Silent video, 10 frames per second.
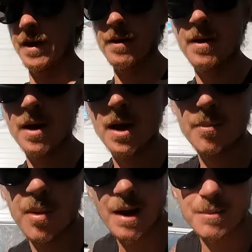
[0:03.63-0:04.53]
now,
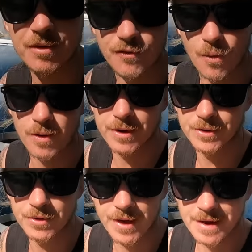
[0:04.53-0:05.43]
but before I
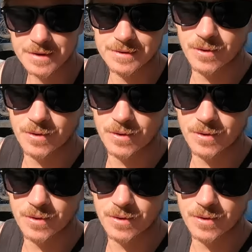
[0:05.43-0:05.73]
do that,